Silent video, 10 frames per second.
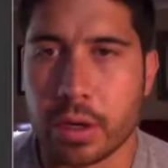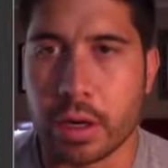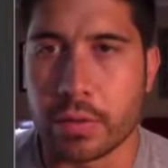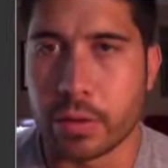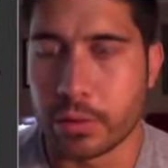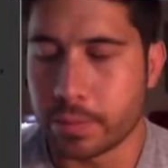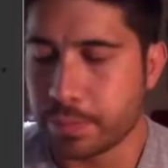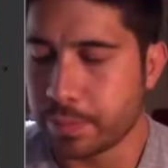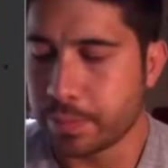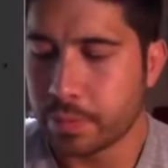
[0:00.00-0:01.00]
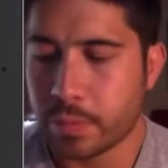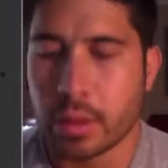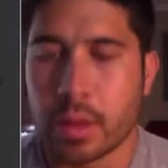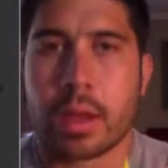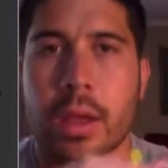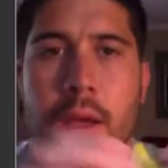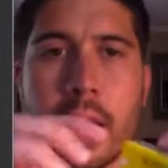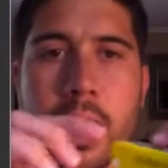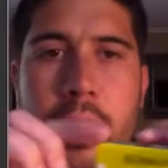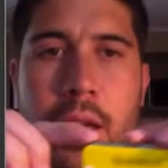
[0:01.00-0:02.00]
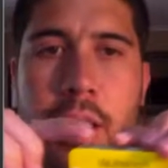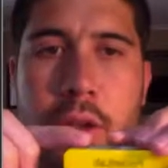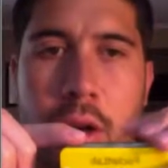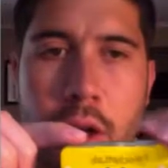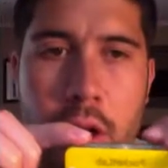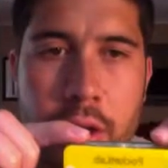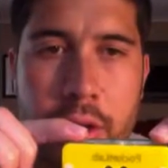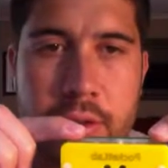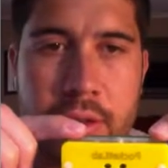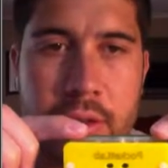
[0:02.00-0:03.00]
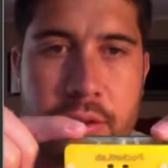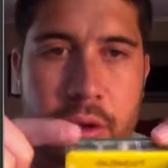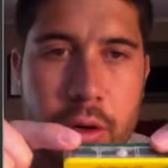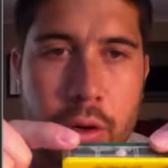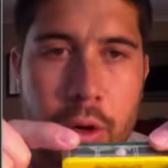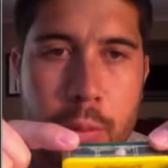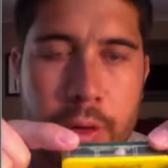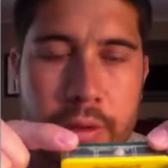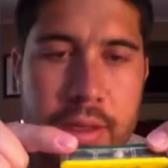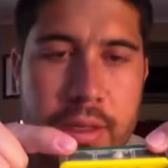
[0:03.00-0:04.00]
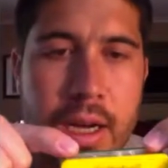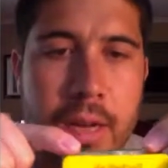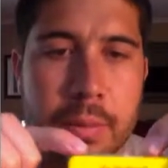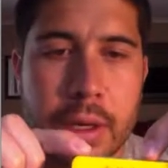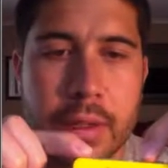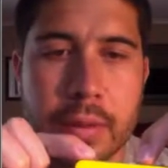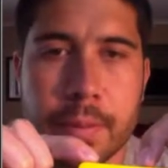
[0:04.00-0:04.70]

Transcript: iPhone, and then on the sensor, press the top button.